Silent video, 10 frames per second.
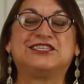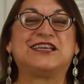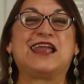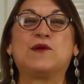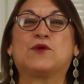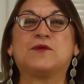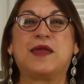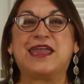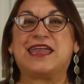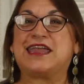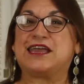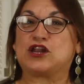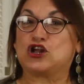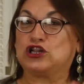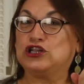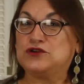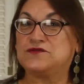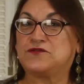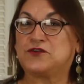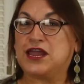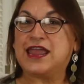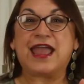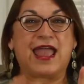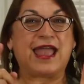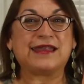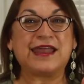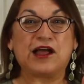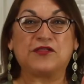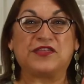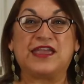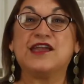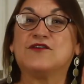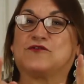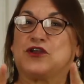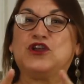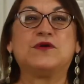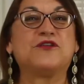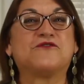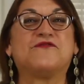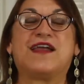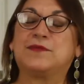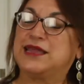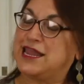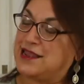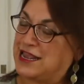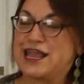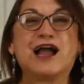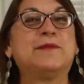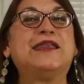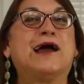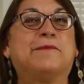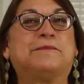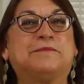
today we're making it gluten-free and healthy for you and your family coming up.